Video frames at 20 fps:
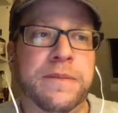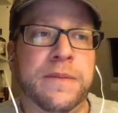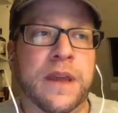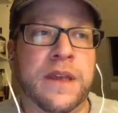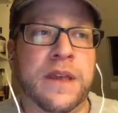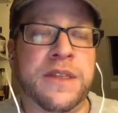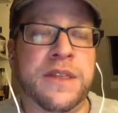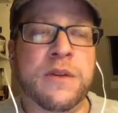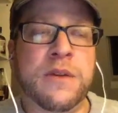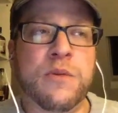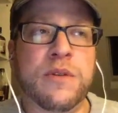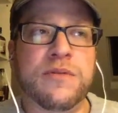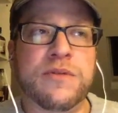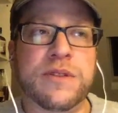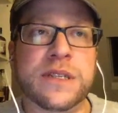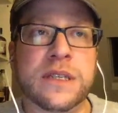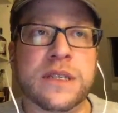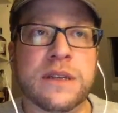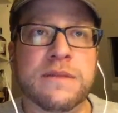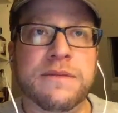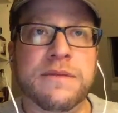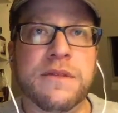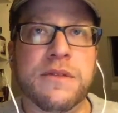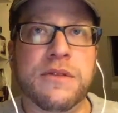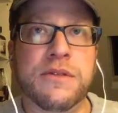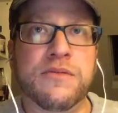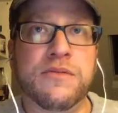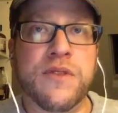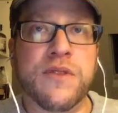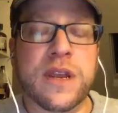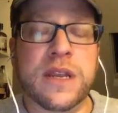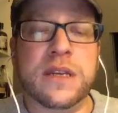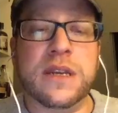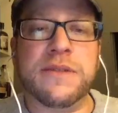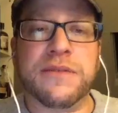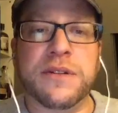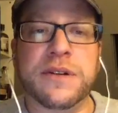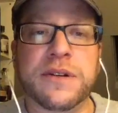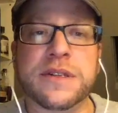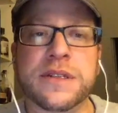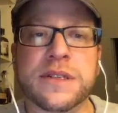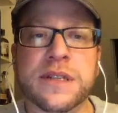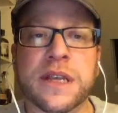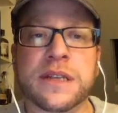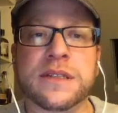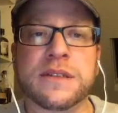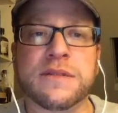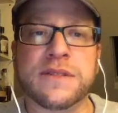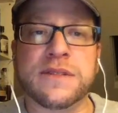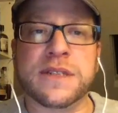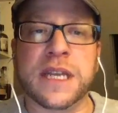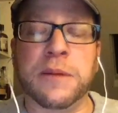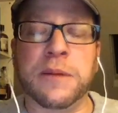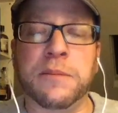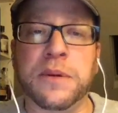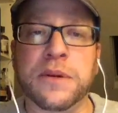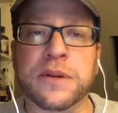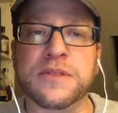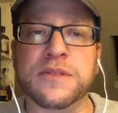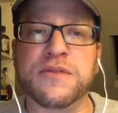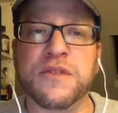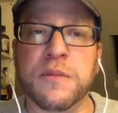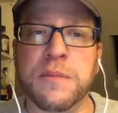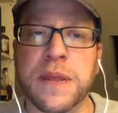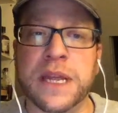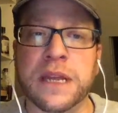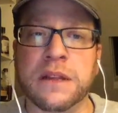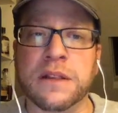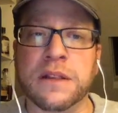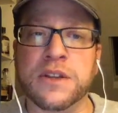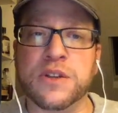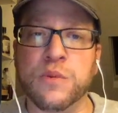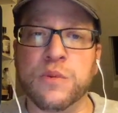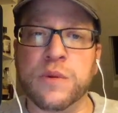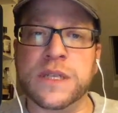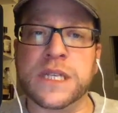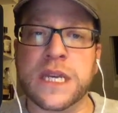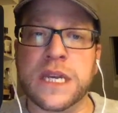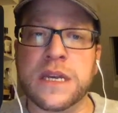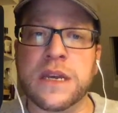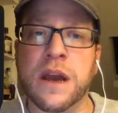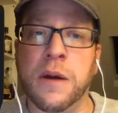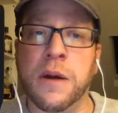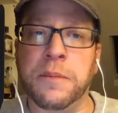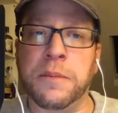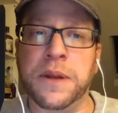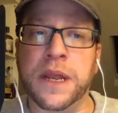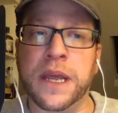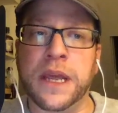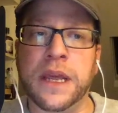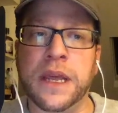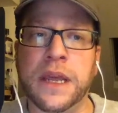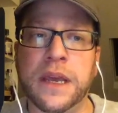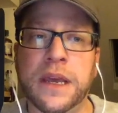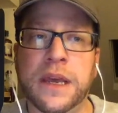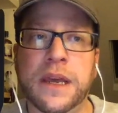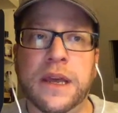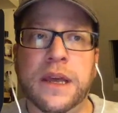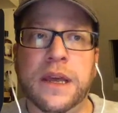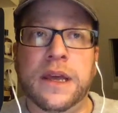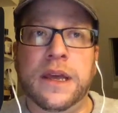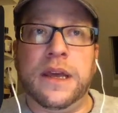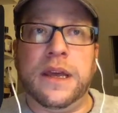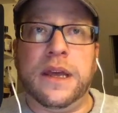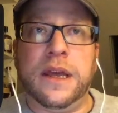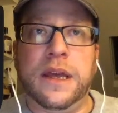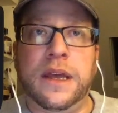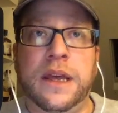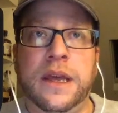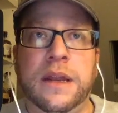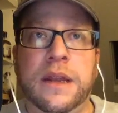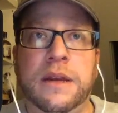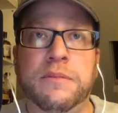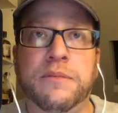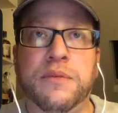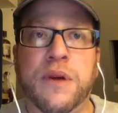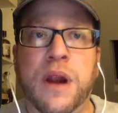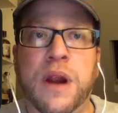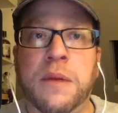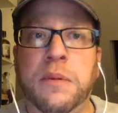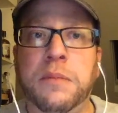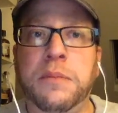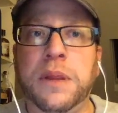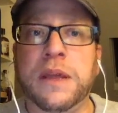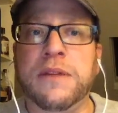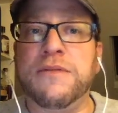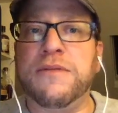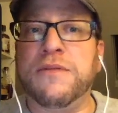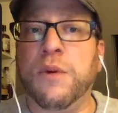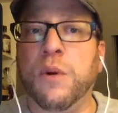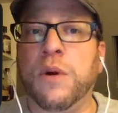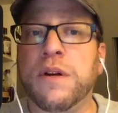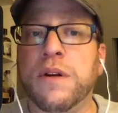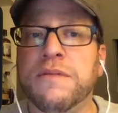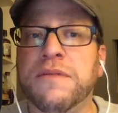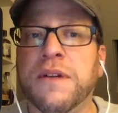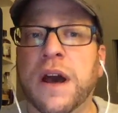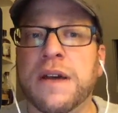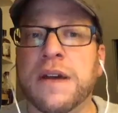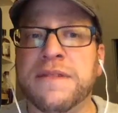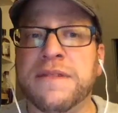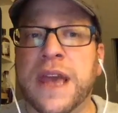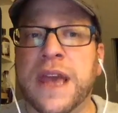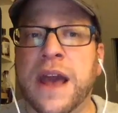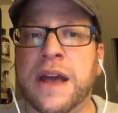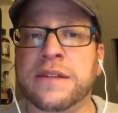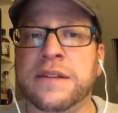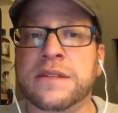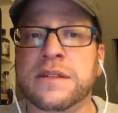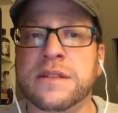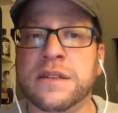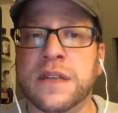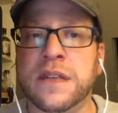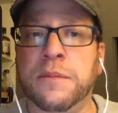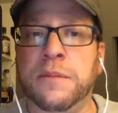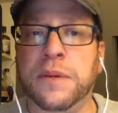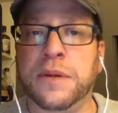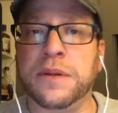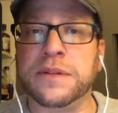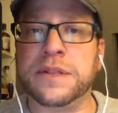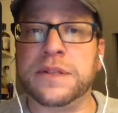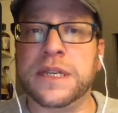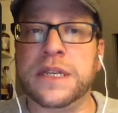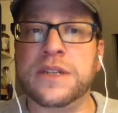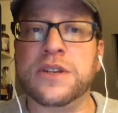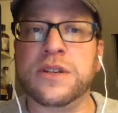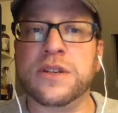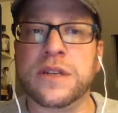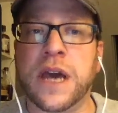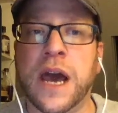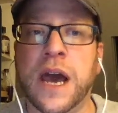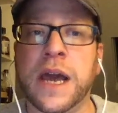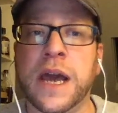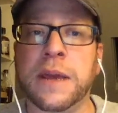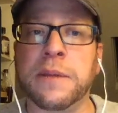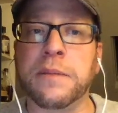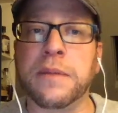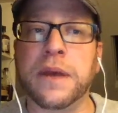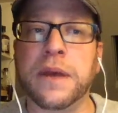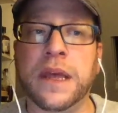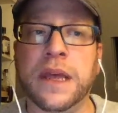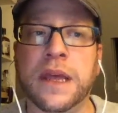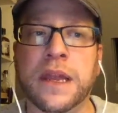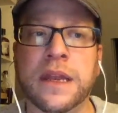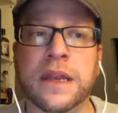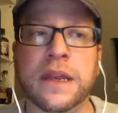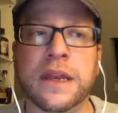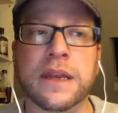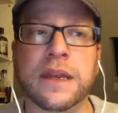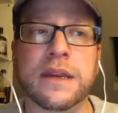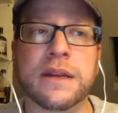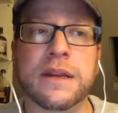3 different sets of samples from English Whisky Company, and probably 4 to 5 cask samples each time. And